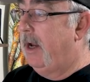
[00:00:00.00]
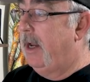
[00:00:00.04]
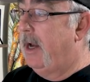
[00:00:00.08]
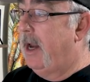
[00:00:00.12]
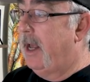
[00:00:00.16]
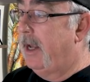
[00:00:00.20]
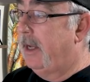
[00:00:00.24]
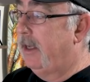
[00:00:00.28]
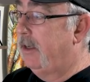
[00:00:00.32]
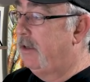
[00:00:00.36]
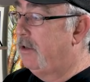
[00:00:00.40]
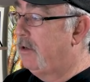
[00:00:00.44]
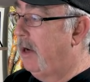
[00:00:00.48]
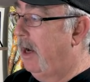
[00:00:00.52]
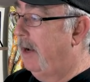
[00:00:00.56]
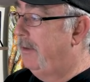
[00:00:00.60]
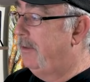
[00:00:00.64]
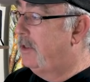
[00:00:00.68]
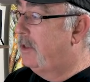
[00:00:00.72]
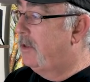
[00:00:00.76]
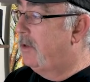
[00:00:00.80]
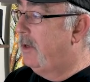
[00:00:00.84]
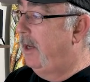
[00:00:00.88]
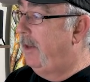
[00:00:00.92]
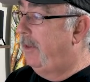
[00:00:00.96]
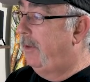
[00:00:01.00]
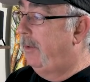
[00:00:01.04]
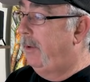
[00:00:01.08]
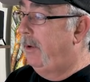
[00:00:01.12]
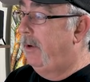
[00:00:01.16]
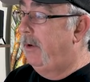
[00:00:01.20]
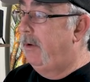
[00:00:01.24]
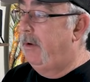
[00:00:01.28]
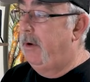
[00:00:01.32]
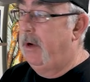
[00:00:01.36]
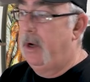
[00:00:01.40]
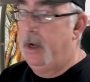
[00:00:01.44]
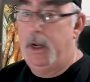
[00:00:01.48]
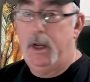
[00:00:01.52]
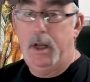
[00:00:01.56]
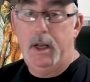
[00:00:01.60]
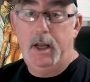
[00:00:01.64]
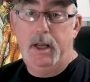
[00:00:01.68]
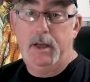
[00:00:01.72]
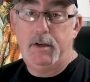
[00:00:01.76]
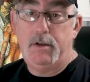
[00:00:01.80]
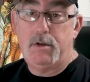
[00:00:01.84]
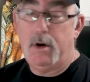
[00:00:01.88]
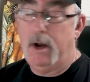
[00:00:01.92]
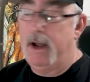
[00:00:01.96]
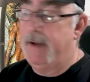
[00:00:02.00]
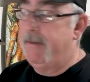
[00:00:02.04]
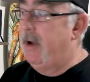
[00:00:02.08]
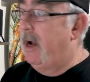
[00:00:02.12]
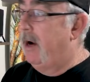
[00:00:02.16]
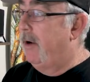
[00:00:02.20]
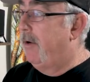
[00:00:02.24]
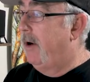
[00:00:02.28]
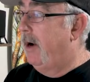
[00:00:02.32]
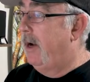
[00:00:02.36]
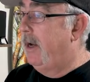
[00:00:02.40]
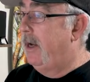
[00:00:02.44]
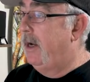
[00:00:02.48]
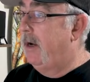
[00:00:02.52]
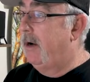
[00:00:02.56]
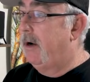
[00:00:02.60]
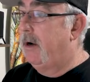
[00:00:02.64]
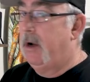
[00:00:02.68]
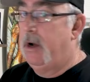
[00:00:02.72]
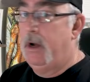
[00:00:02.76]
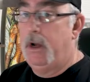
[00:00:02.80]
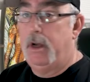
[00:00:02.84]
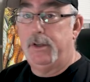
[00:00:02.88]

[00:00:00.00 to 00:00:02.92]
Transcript: and I can drive straight through and drive out right here.